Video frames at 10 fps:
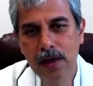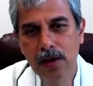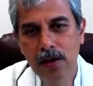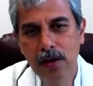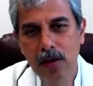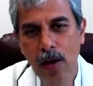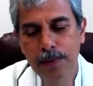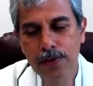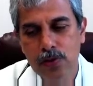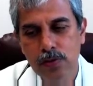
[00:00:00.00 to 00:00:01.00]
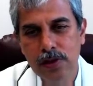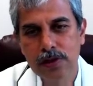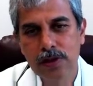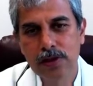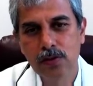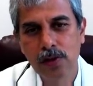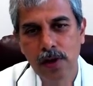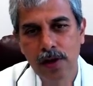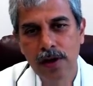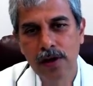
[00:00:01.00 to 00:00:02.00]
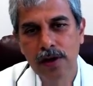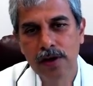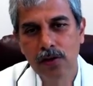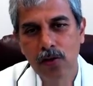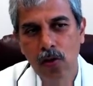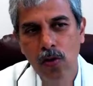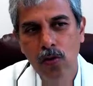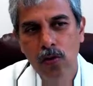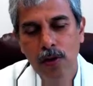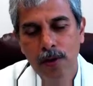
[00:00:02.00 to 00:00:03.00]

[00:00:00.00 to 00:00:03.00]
opportunity to learn and grow.